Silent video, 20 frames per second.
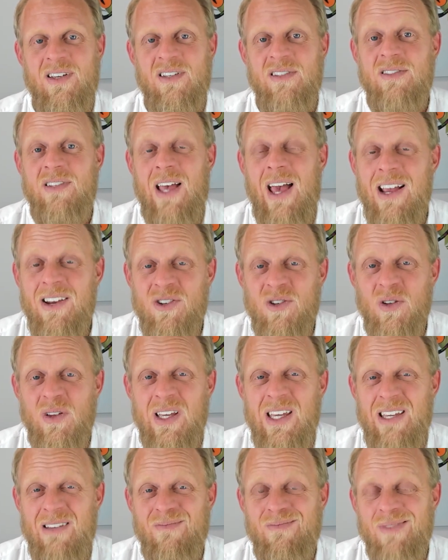It's
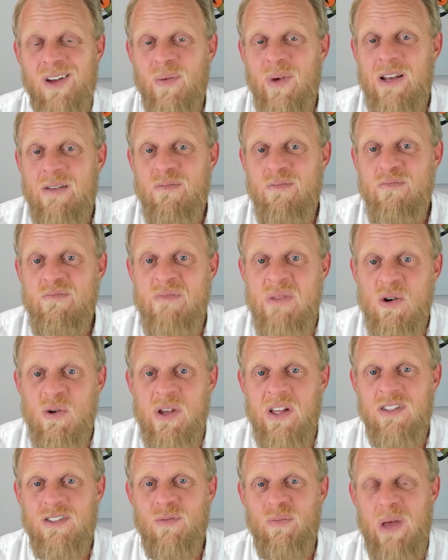actually, I mean,
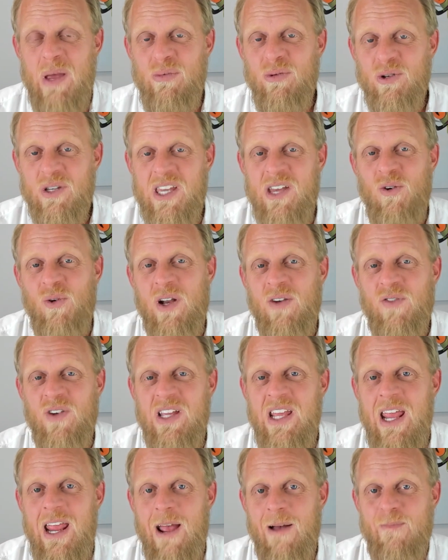millions of people are killed
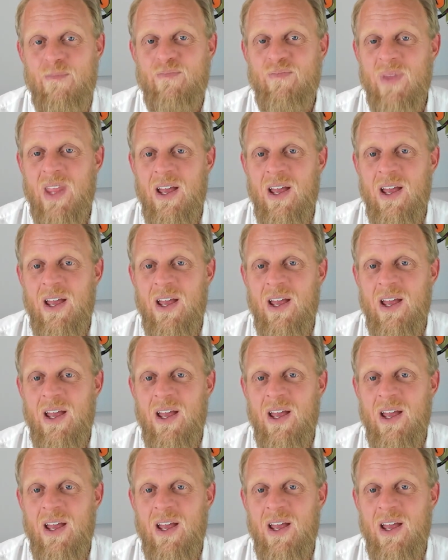every year.